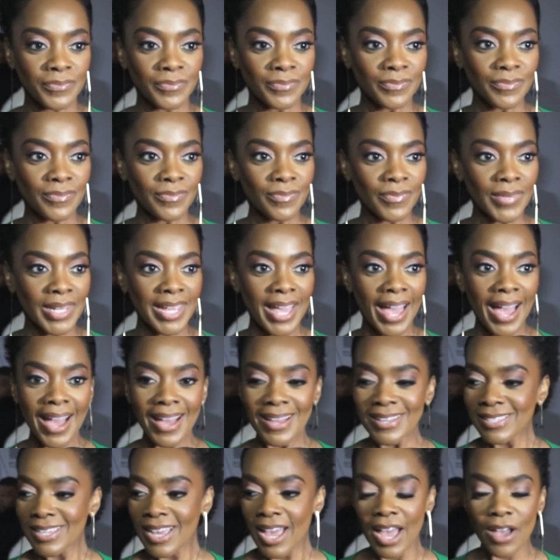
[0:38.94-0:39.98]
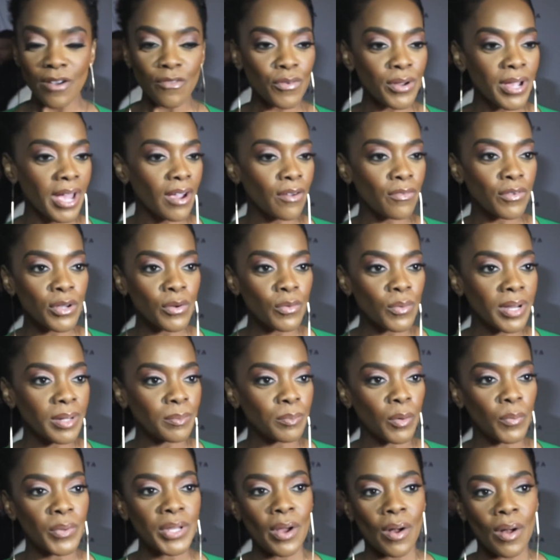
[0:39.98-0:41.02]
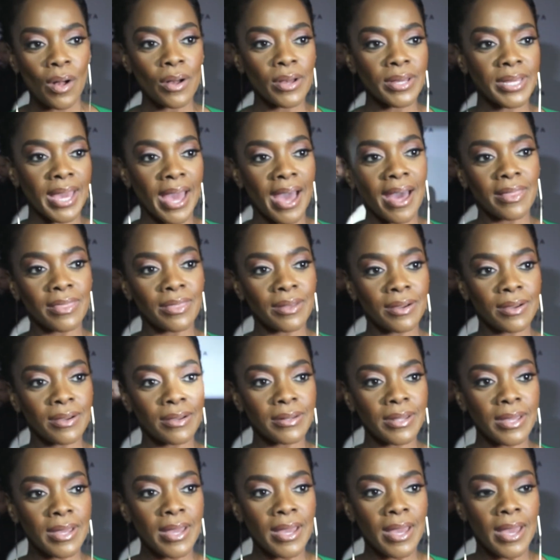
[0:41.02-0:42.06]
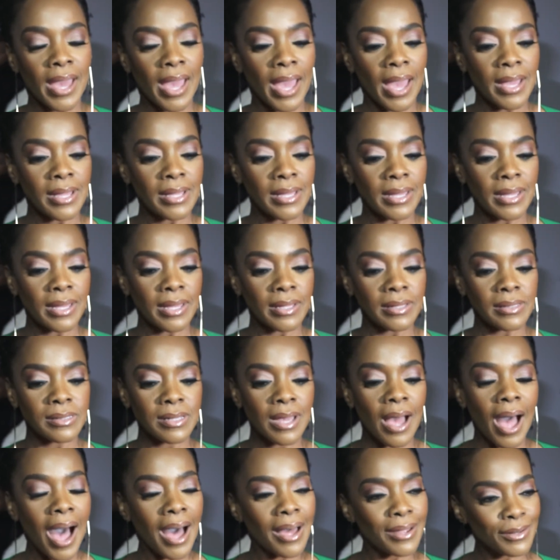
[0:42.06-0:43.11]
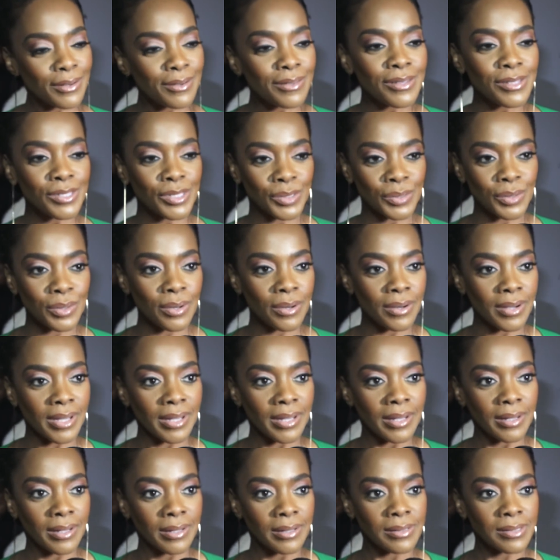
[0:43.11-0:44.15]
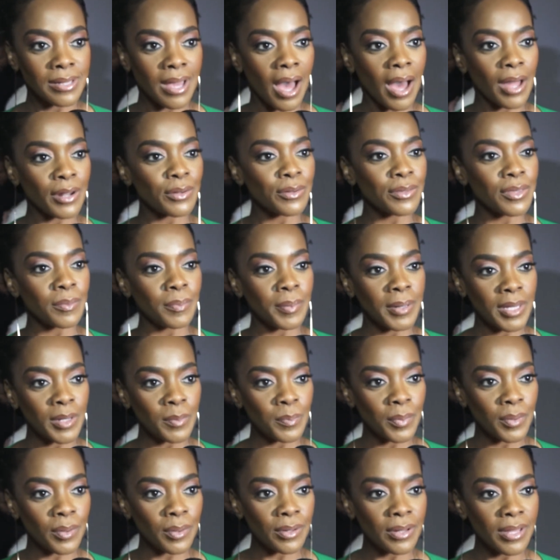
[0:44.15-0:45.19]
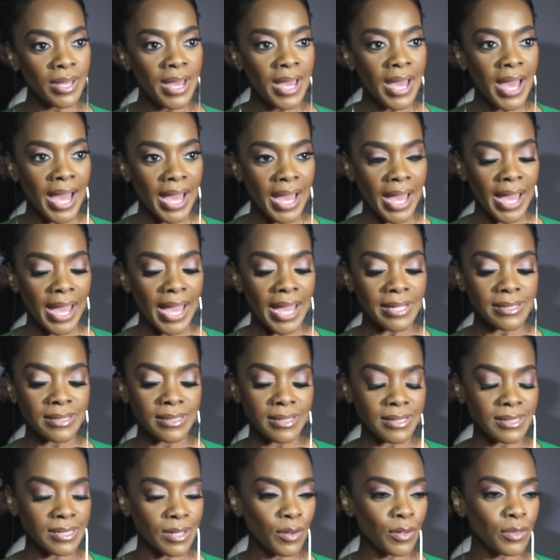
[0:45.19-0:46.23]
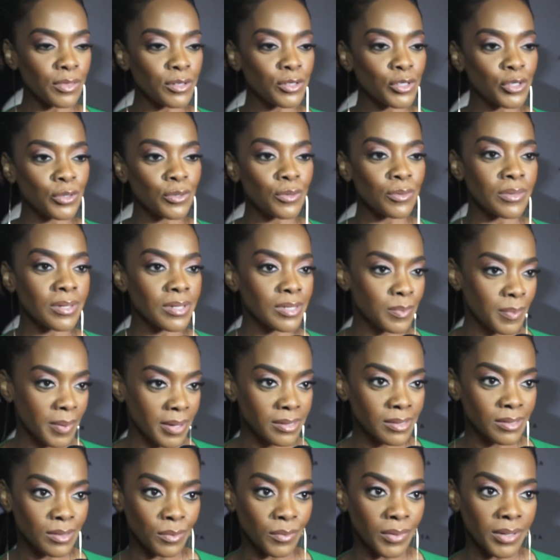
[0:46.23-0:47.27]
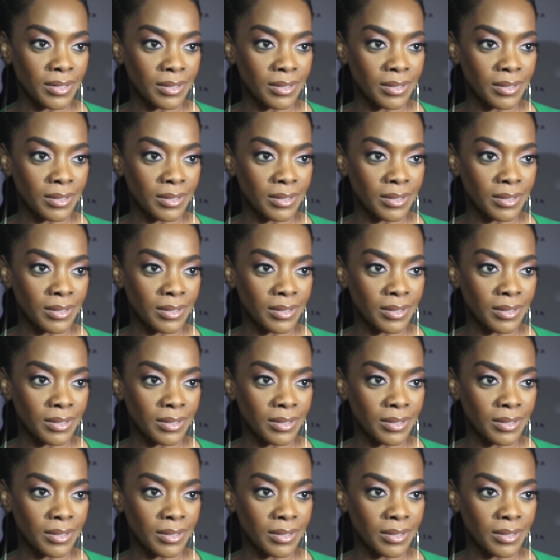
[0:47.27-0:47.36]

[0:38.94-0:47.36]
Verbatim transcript: top. Yeah, to everyone, but we all gathered to honor the story, to honor the people, and to tell the truth as best that we